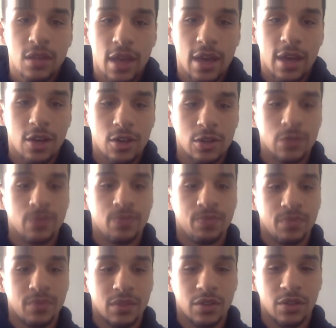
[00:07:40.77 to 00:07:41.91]
how
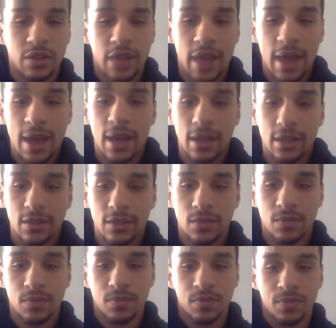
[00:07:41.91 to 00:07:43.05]
they're going to act.
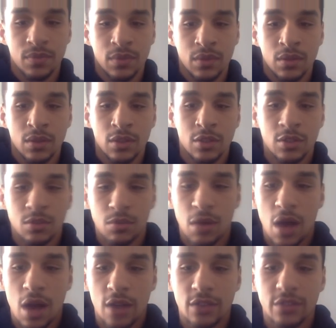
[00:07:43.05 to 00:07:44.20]
But
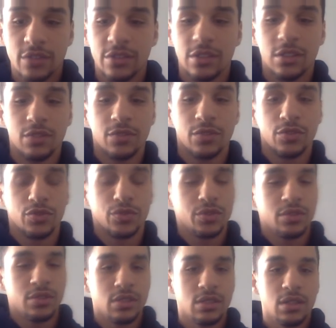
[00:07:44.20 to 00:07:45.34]
honestly, it feels
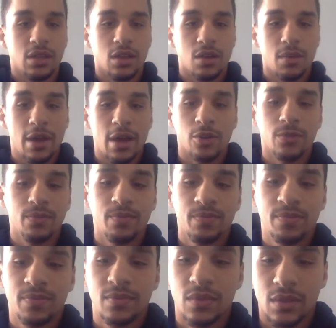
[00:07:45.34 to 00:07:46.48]
really good to come out.
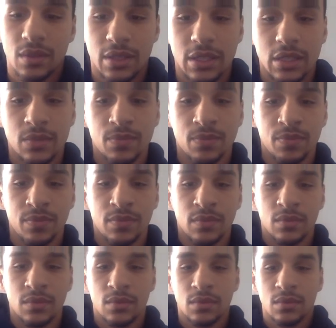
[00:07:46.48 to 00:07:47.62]
Like,
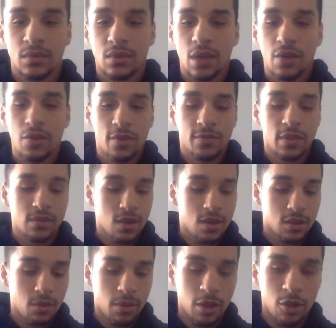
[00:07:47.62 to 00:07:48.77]
I love to
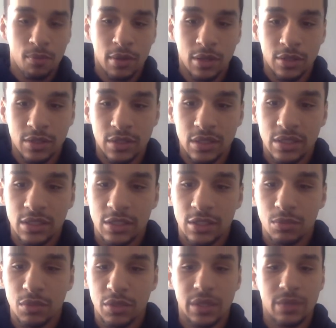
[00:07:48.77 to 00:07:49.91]
talk about politics,
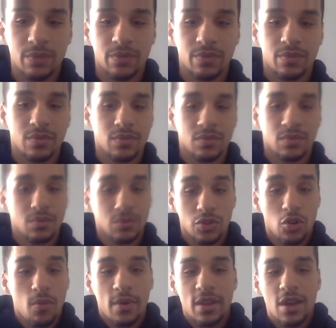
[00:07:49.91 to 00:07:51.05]
but
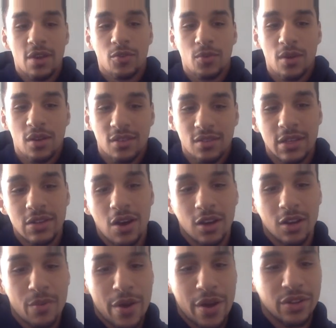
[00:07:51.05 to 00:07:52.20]
nobody ever wants to talk
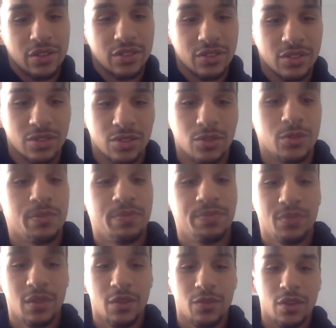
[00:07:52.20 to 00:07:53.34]
about it. So
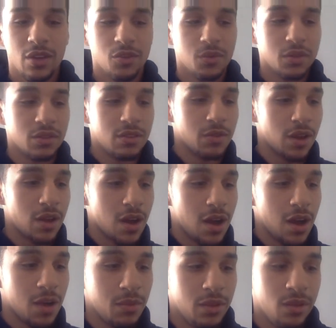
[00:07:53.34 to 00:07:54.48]
if you guys want to leave a
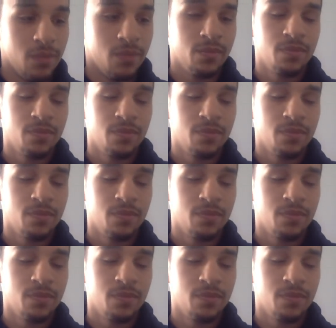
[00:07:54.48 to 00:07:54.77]
comment